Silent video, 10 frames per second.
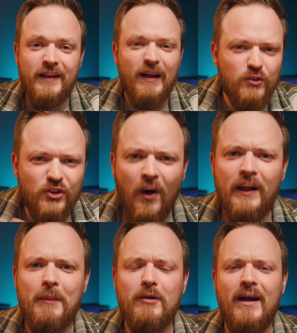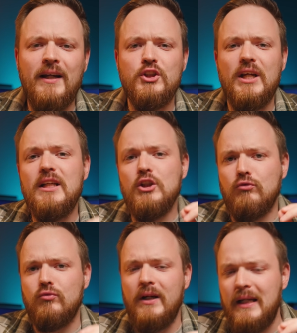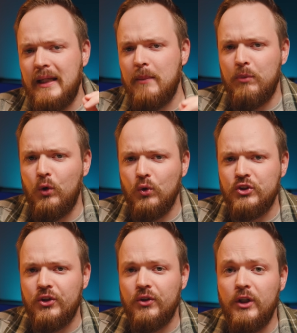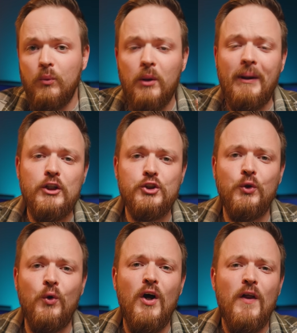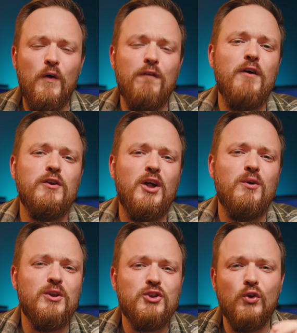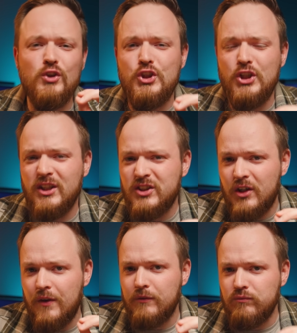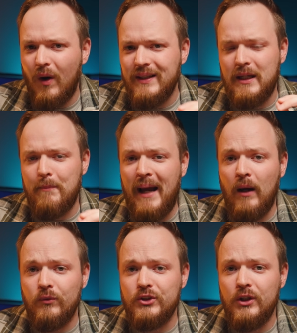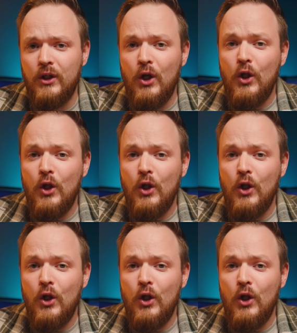Now dynamic range is really important and you want to make sure that your photo has got just the right amount.